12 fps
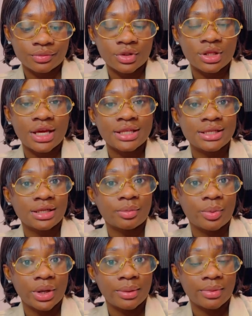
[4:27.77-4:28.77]
get an
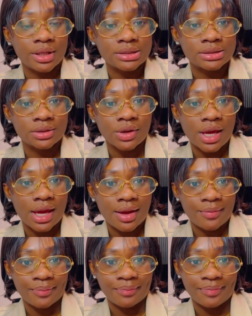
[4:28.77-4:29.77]
appointment.
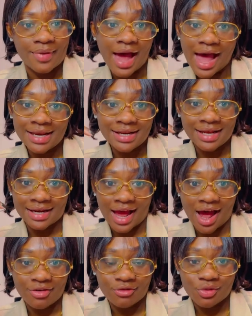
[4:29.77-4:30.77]
Okay, I didn't
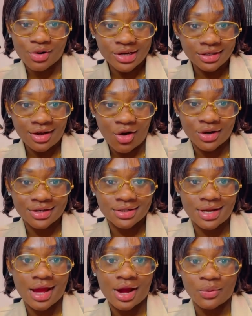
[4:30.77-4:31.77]
have one on the
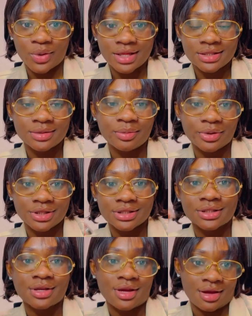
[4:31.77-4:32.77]
day I went,
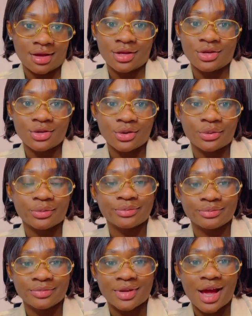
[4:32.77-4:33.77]
but
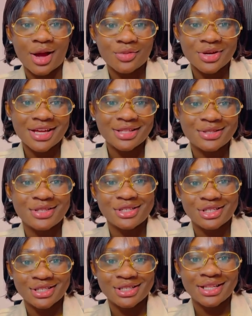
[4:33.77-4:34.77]
I will get to the
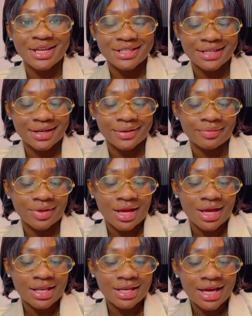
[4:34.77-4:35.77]
gist later.
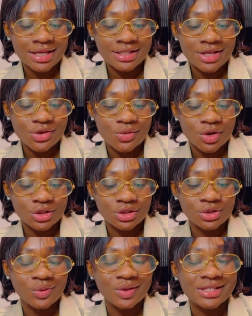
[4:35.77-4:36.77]
The next thing you want to
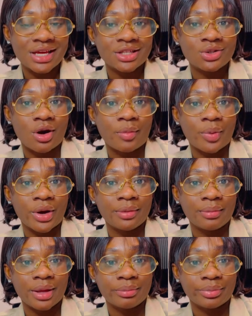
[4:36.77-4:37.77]
do is get your
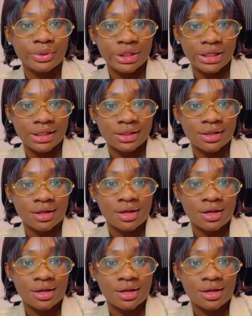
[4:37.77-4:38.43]
appointment booking